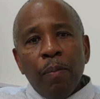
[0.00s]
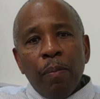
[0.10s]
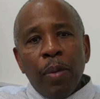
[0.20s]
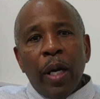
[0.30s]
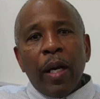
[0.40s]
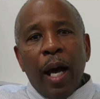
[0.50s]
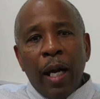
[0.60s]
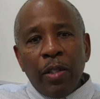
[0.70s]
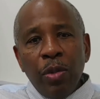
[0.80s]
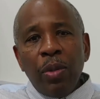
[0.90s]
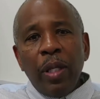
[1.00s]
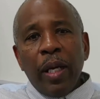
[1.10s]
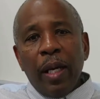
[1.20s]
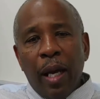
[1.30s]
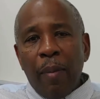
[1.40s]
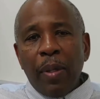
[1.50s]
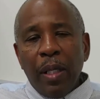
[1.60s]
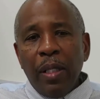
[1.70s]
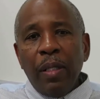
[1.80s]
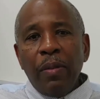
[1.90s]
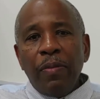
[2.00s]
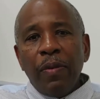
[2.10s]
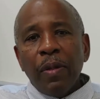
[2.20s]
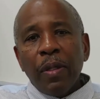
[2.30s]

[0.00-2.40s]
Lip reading: But I do think and I believe